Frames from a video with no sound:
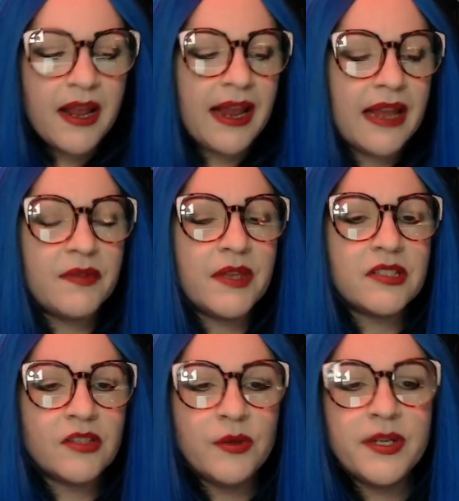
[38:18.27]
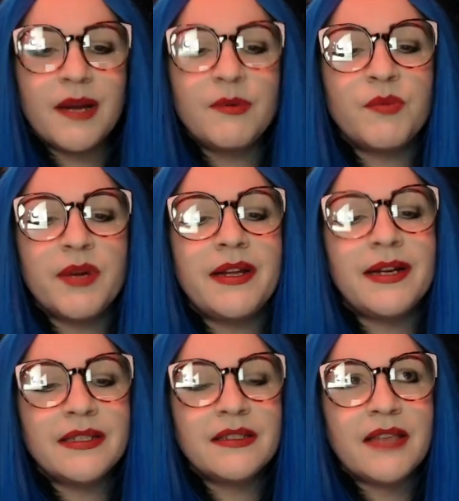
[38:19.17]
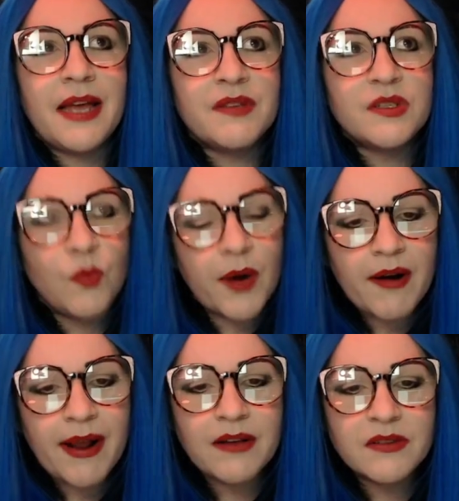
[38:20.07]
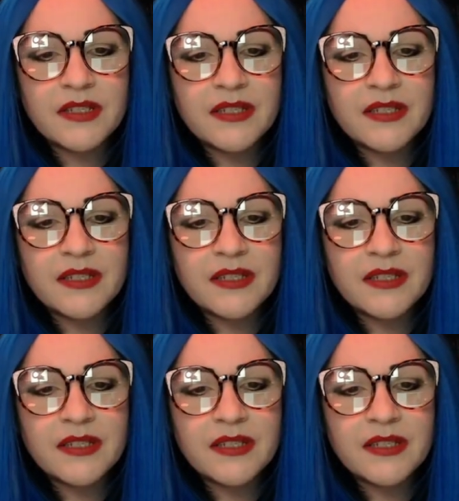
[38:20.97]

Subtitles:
And they slowly come to realize that this warehouse